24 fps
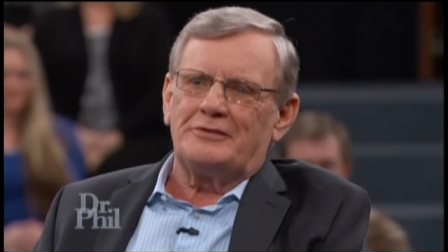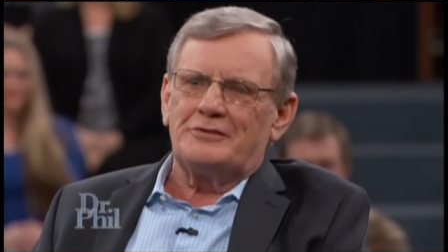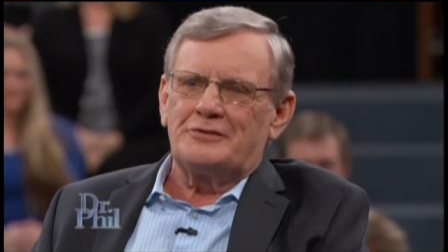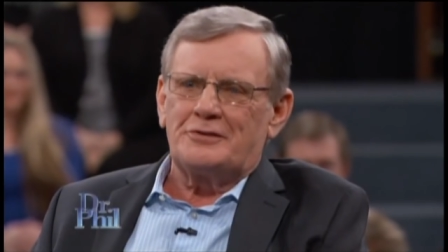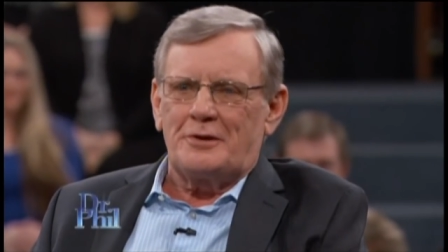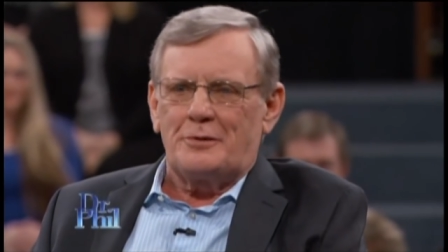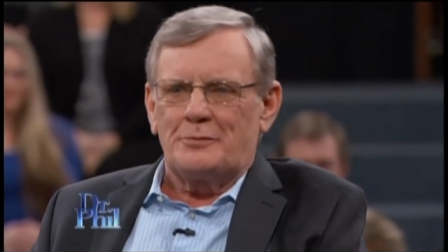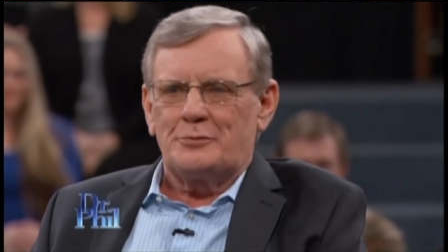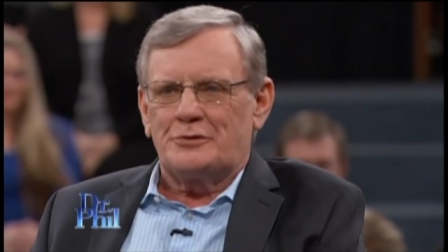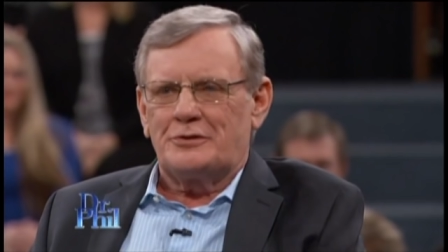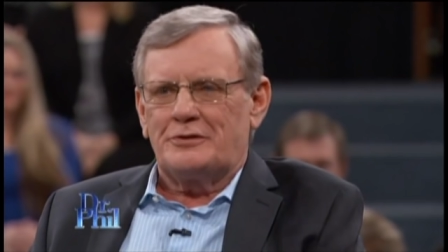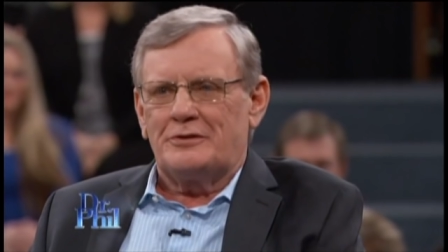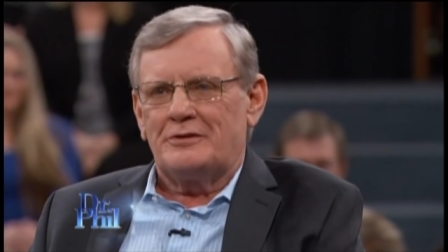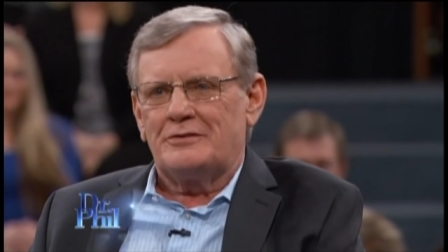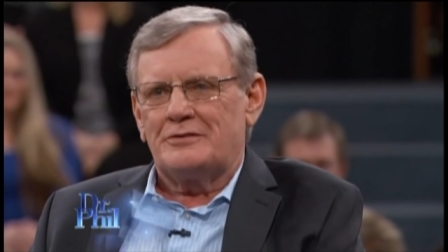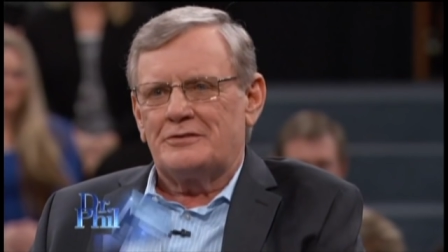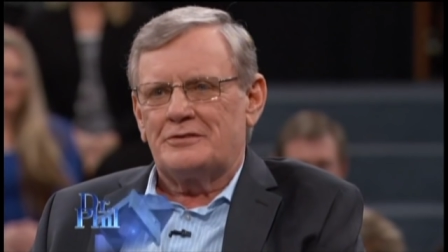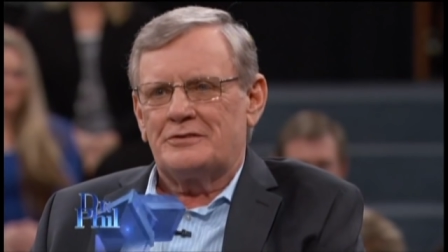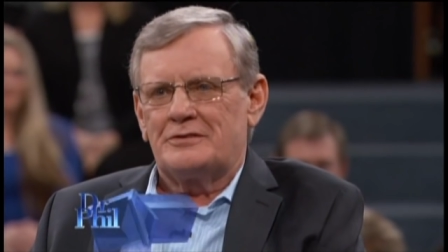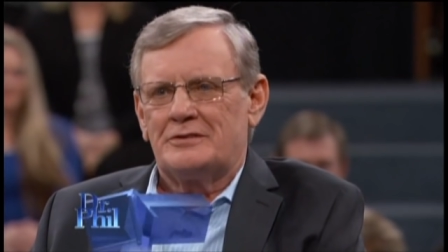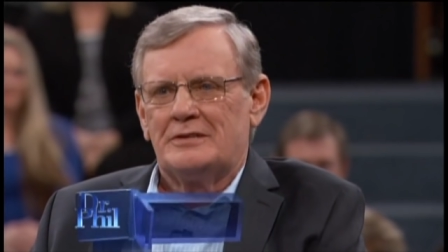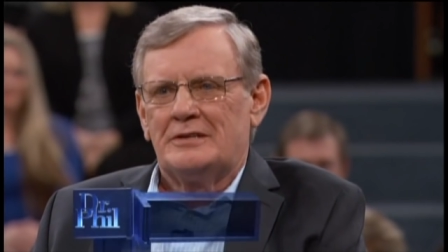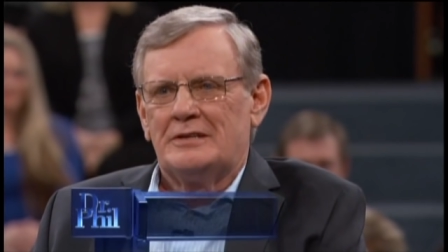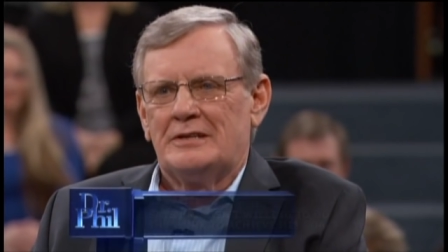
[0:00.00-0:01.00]
the
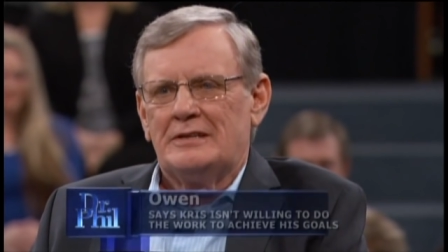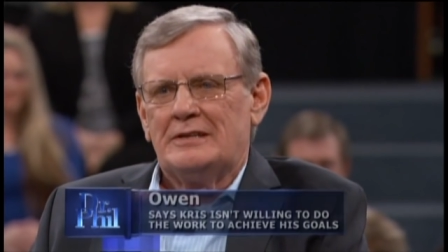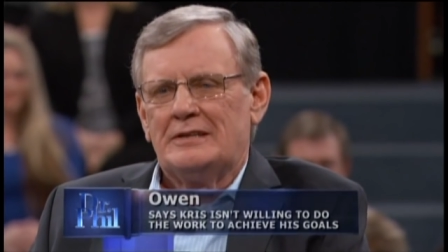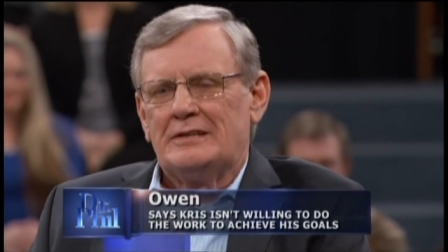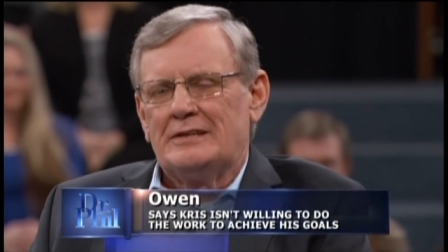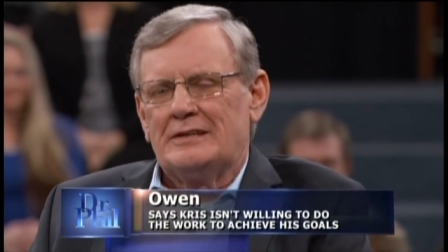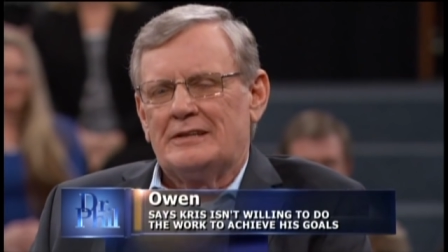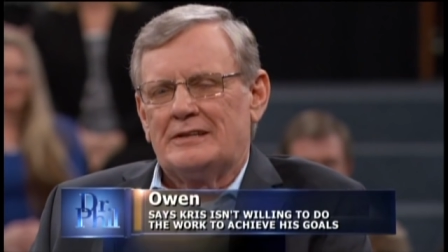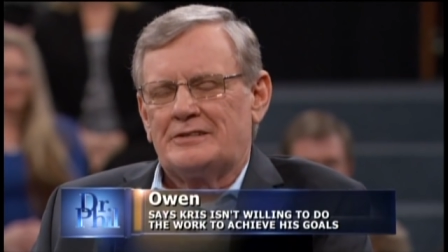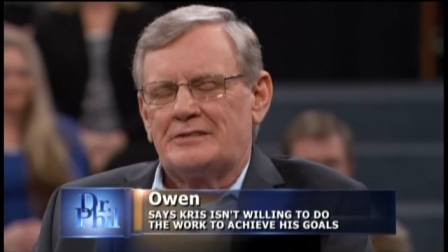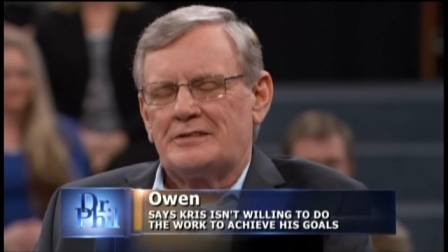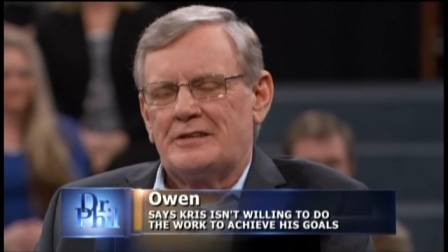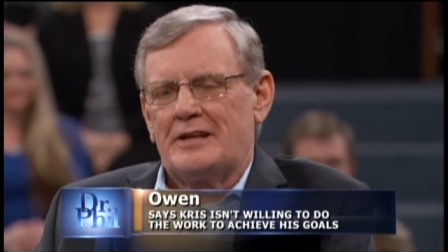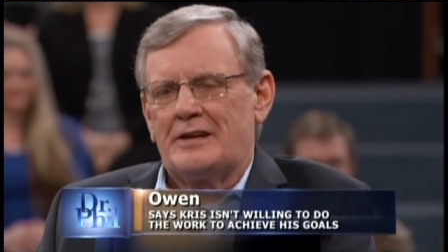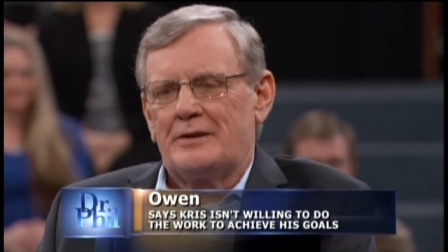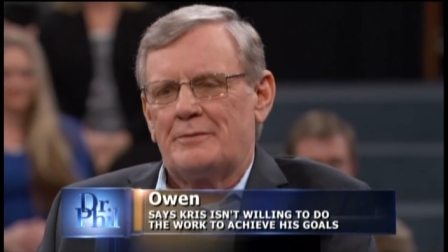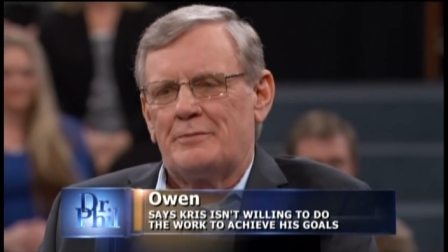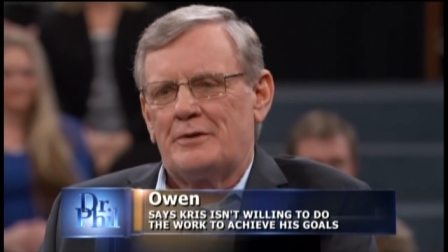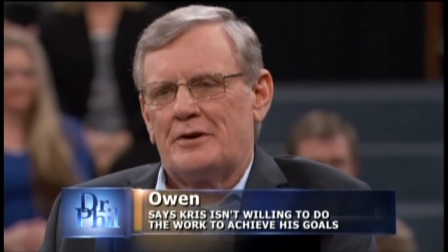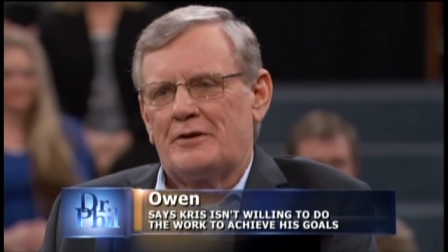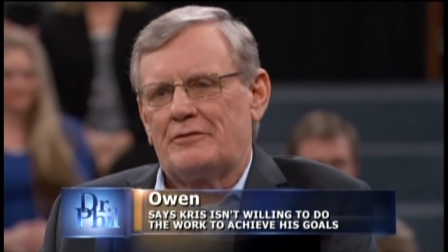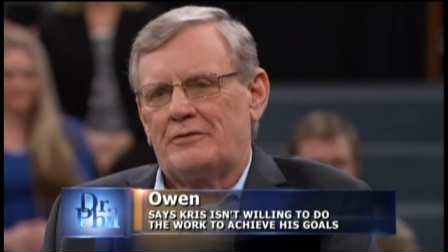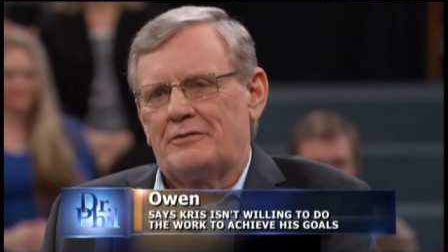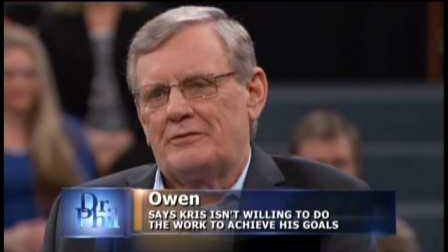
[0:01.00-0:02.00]
substance. It's yeah. not
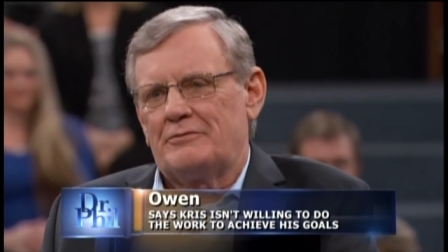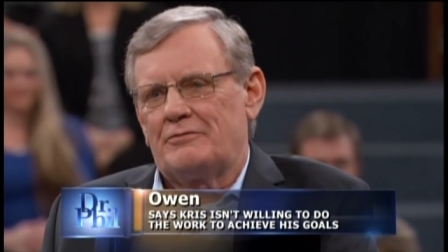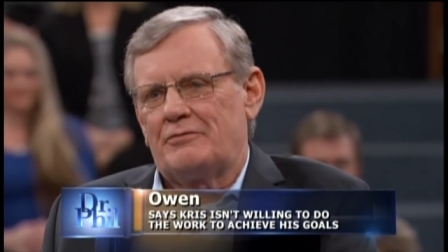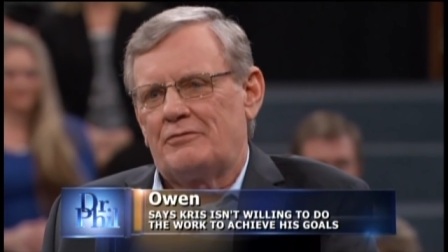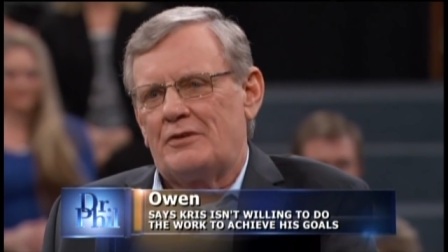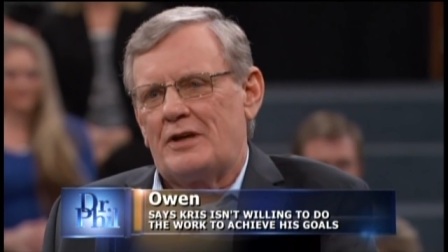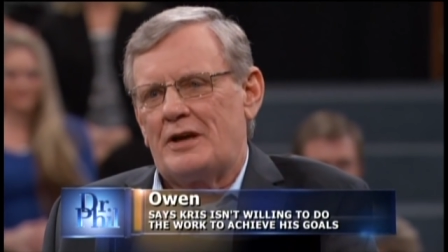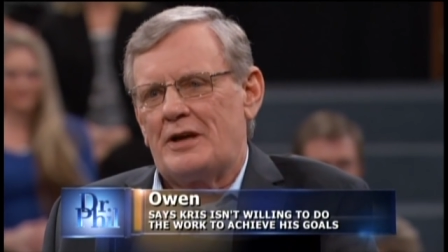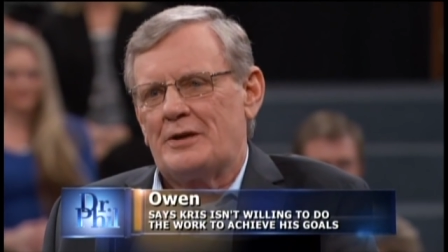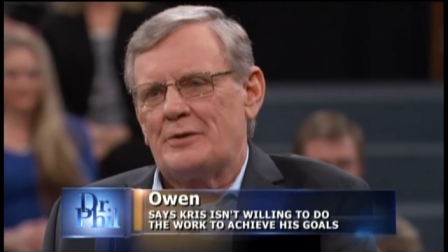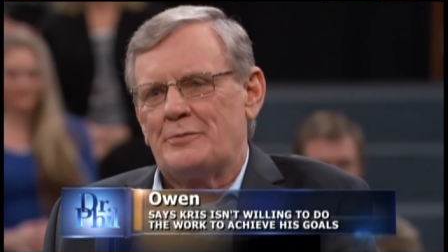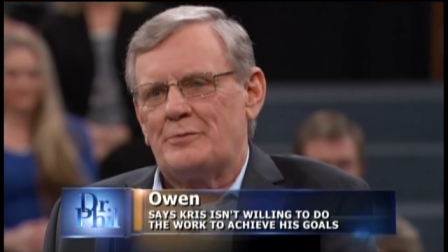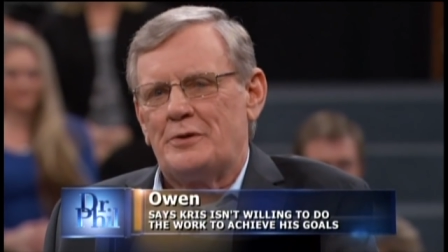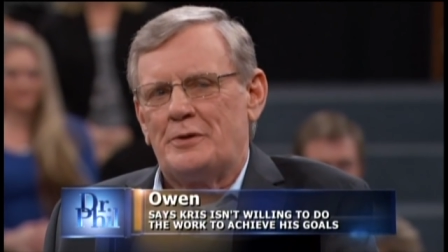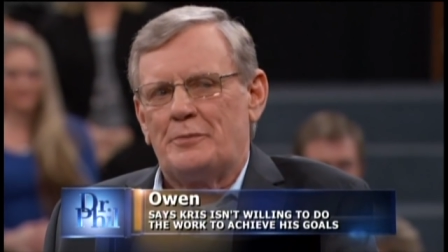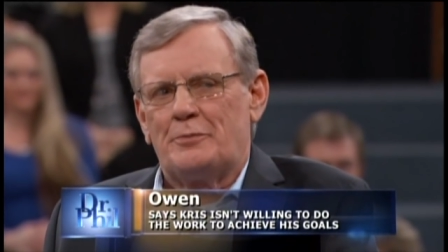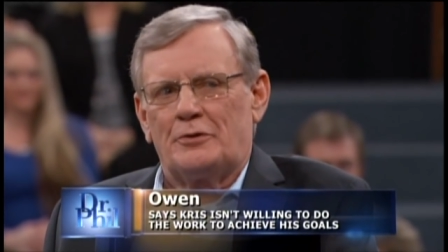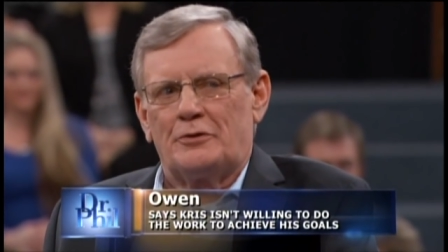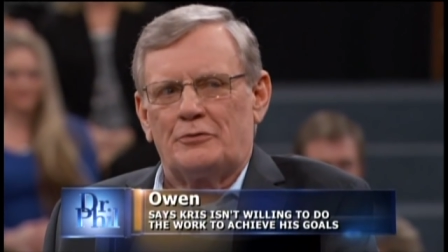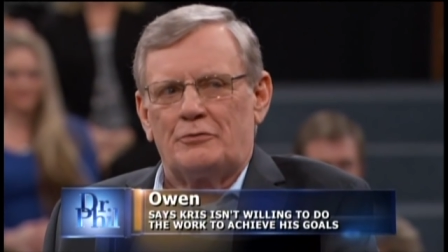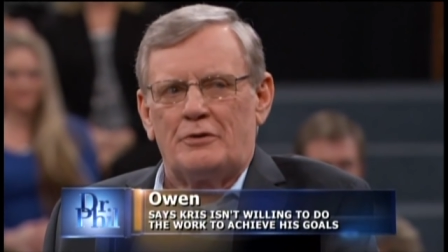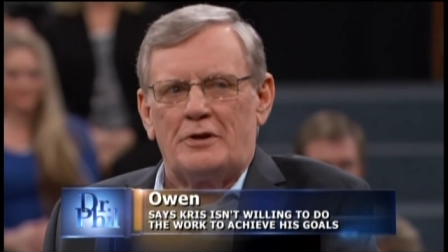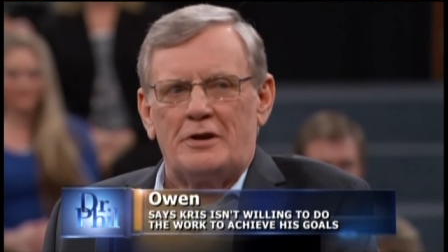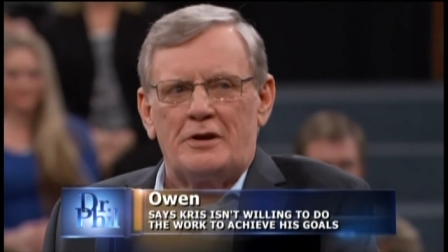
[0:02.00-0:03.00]
about flying
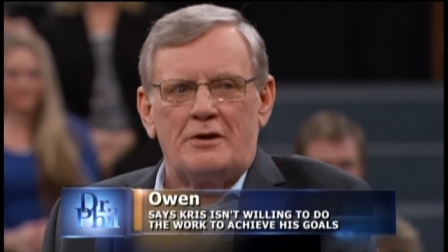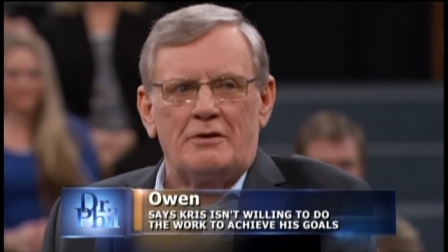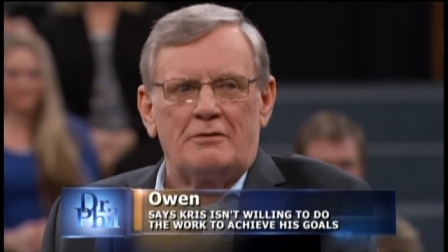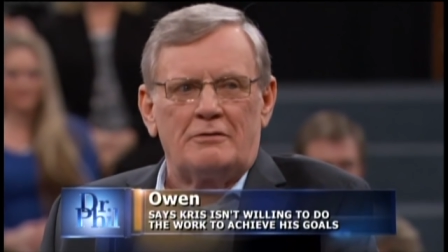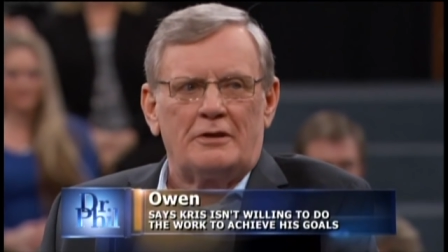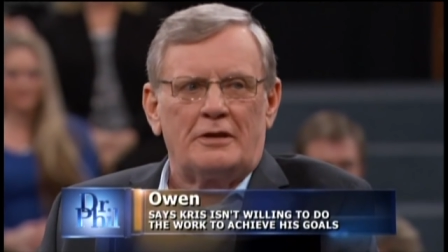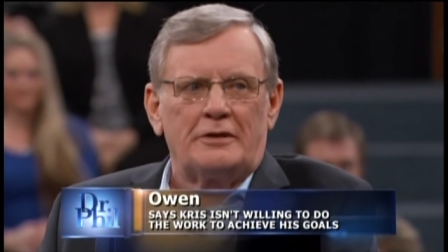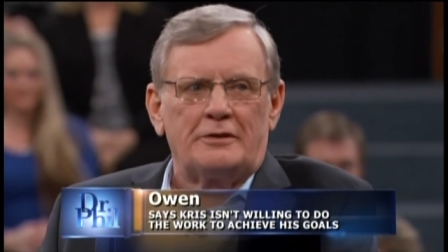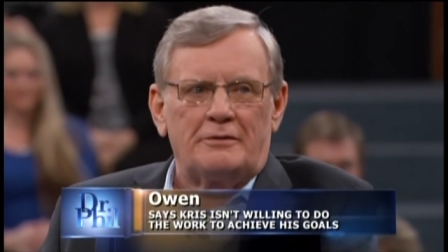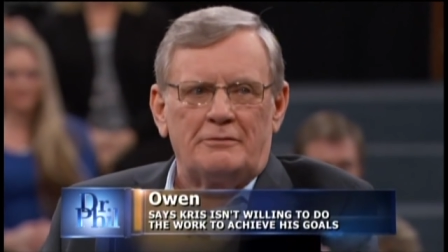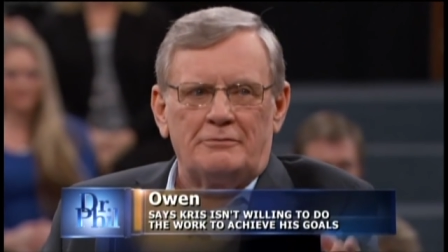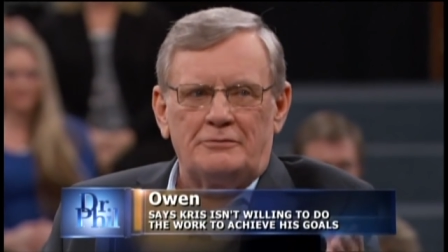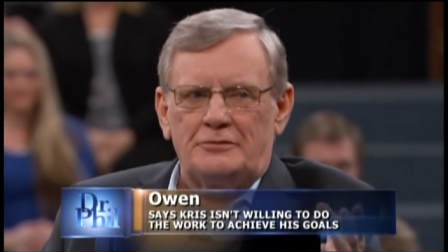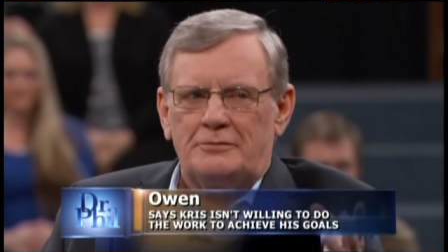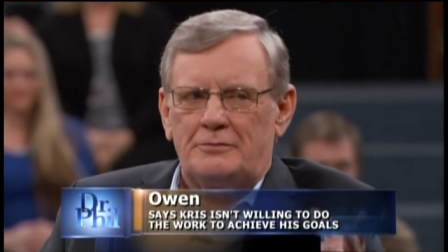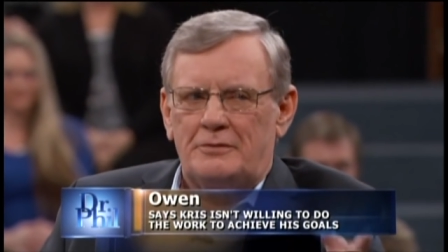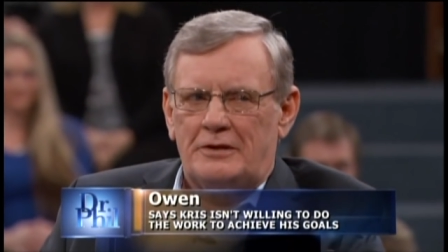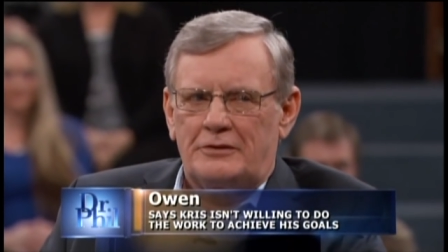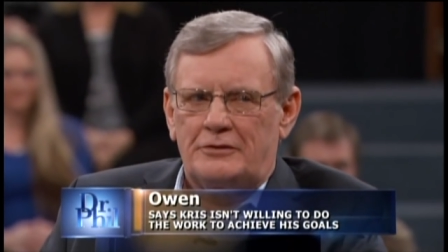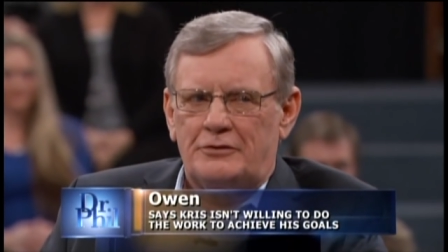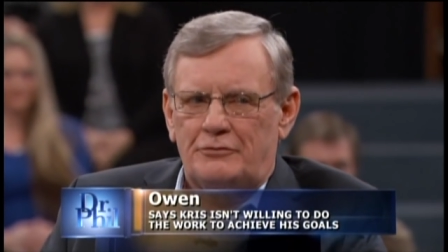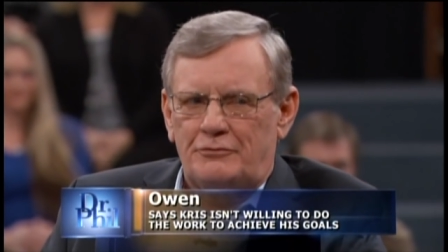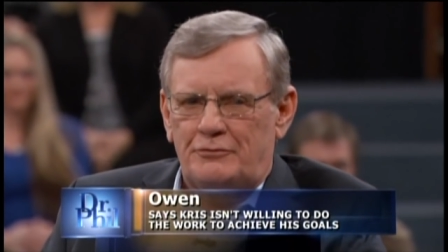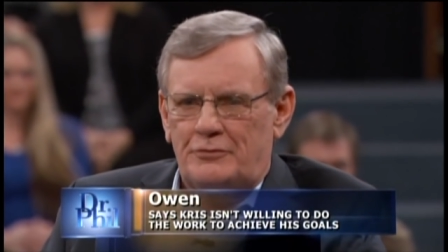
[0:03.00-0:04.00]
people around, like
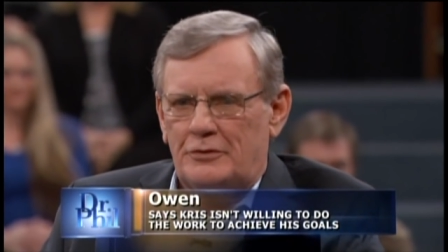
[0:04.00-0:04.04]
Dr.